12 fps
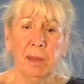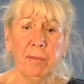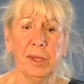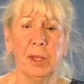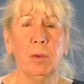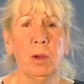
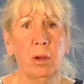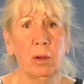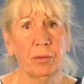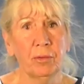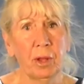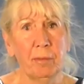gives you a
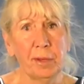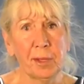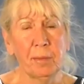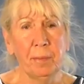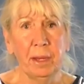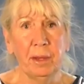lot of
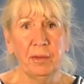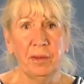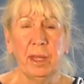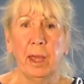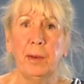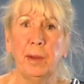
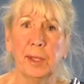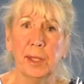stability and it